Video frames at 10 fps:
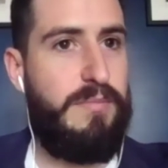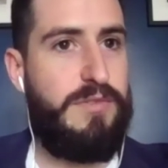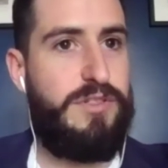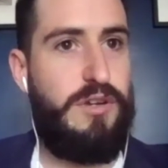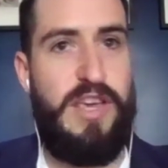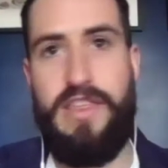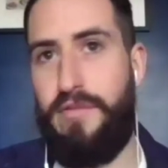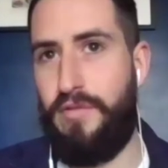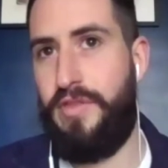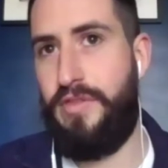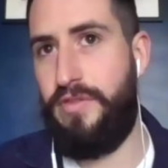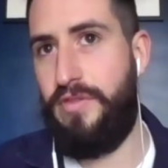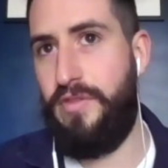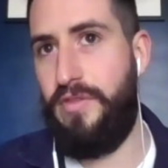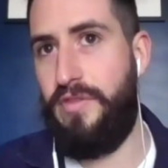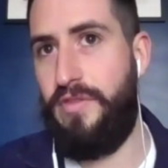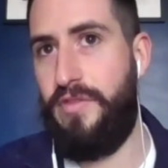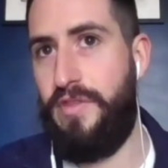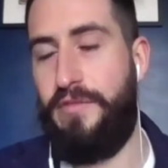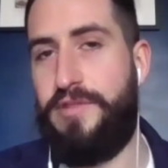So yeah,
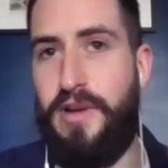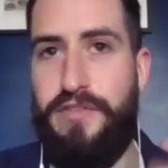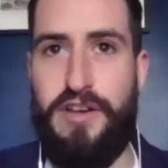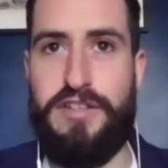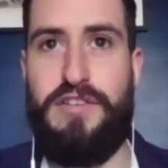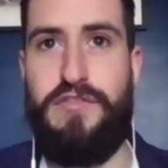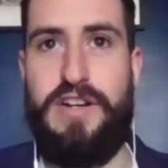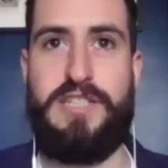it was my first kind of real